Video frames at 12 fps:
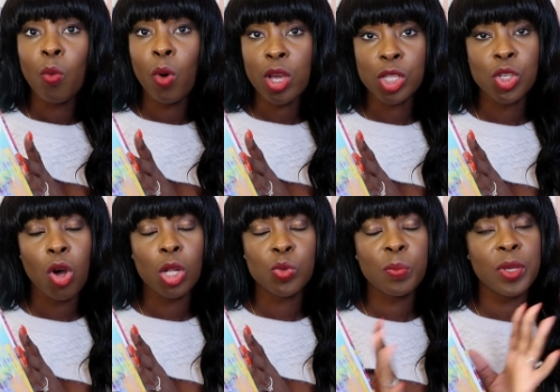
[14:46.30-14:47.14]
what your
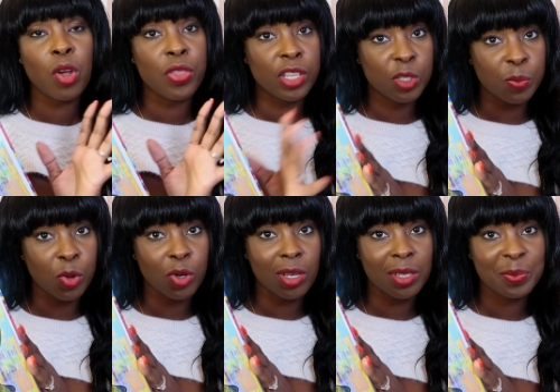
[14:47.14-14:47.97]
thought will be on this
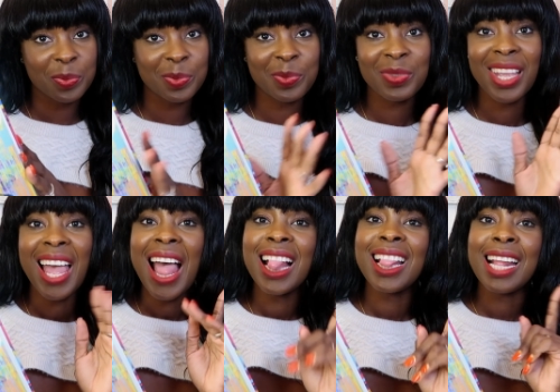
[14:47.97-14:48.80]
book
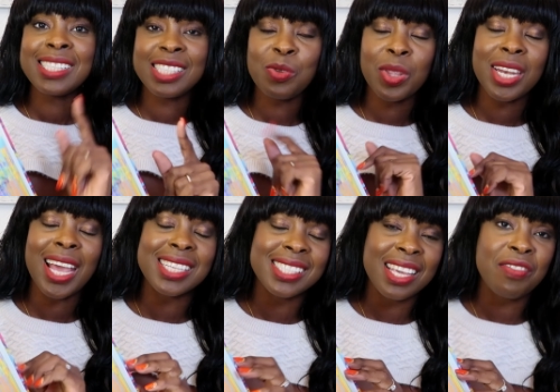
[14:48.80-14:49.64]
let's see what the
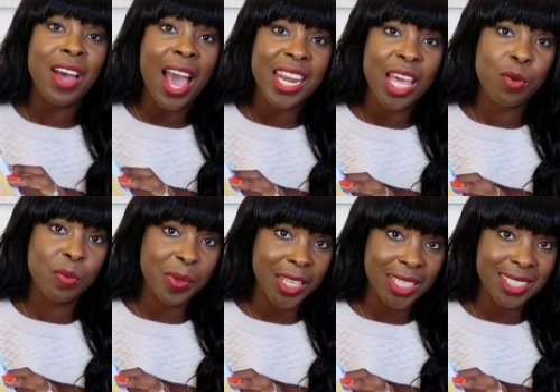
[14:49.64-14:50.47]
next gift idea
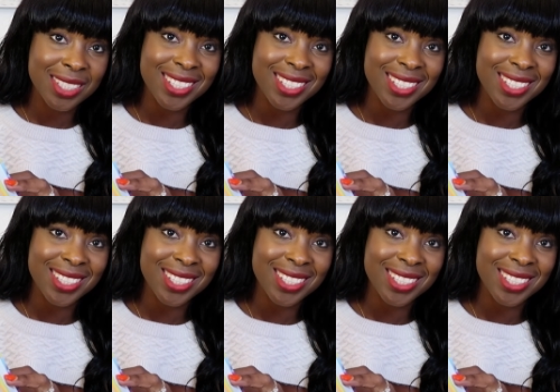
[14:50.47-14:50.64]
will be